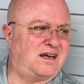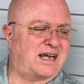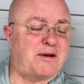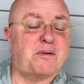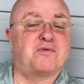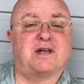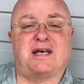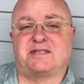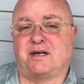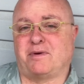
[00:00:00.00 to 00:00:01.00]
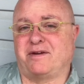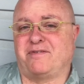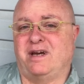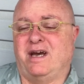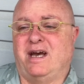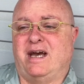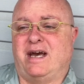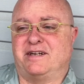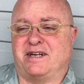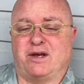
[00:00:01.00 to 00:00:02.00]
I can't remember the last time I've
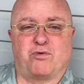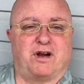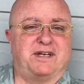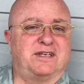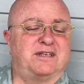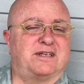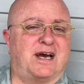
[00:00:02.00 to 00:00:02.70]
had a day where I didn't